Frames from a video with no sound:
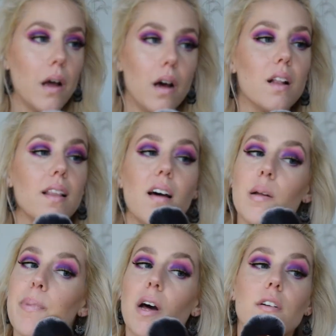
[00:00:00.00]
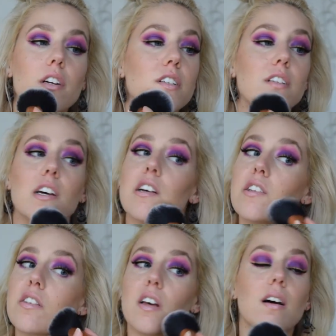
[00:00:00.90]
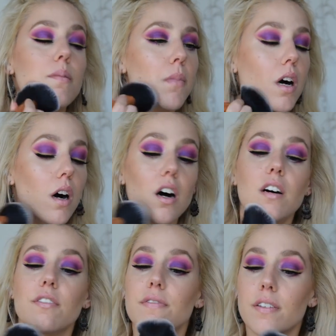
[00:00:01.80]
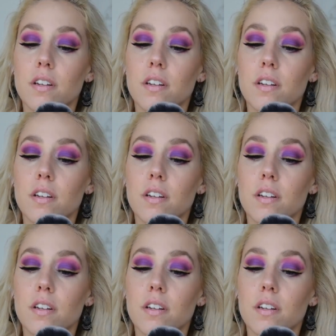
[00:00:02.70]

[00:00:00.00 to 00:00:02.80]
A lot of powder does come off